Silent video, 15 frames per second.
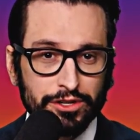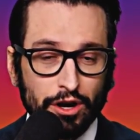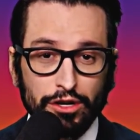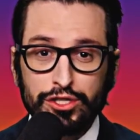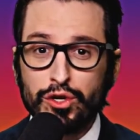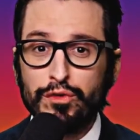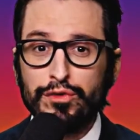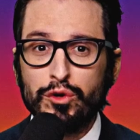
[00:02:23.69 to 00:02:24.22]

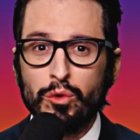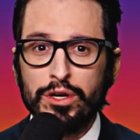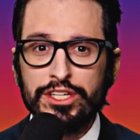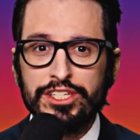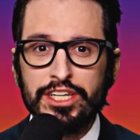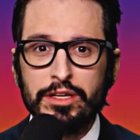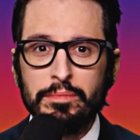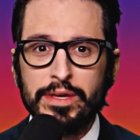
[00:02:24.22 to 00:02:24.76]
Also, if you want to
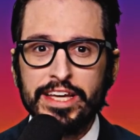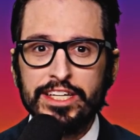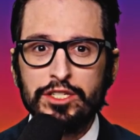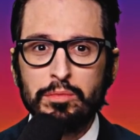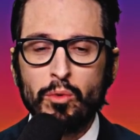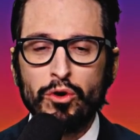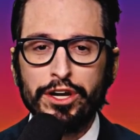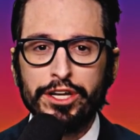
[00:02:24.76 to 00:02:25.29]
see
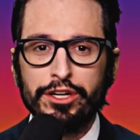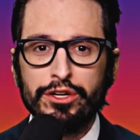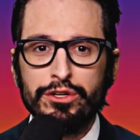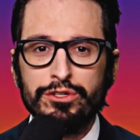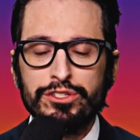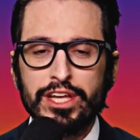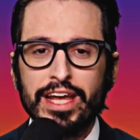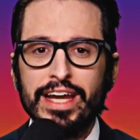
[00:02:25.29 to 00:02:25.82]
Means Morning
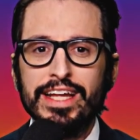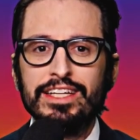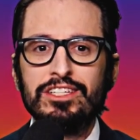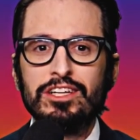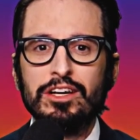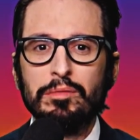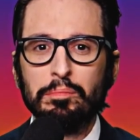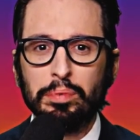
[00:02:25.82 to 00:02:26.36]
News in its
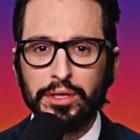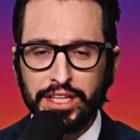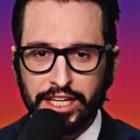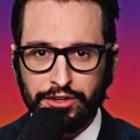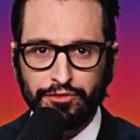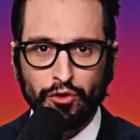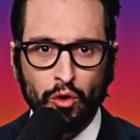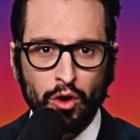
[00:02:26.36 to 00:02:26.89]

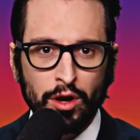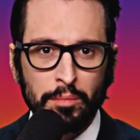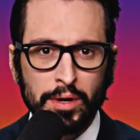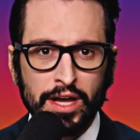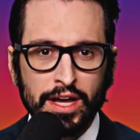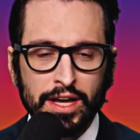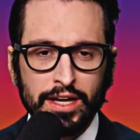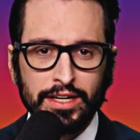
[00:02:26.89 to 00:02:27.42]
complete form,
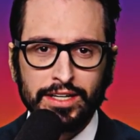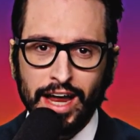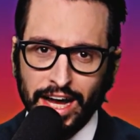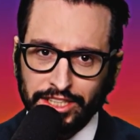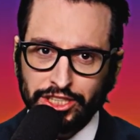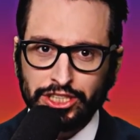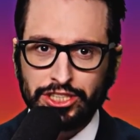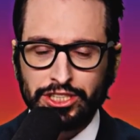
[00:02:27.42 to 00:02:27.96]

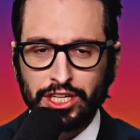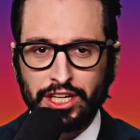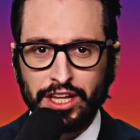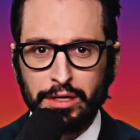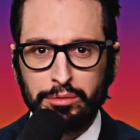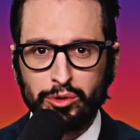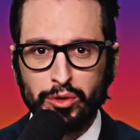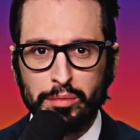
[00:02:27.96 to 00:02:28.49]
not just the
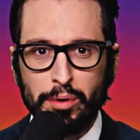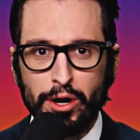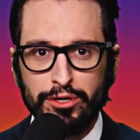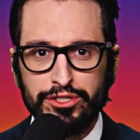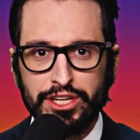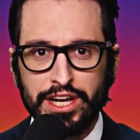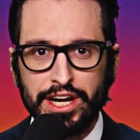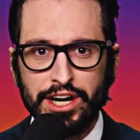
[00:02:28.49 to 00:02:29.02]
clips we
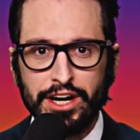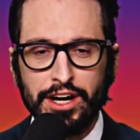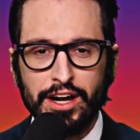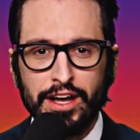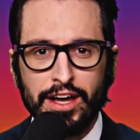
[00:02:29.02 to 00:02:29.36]
post here,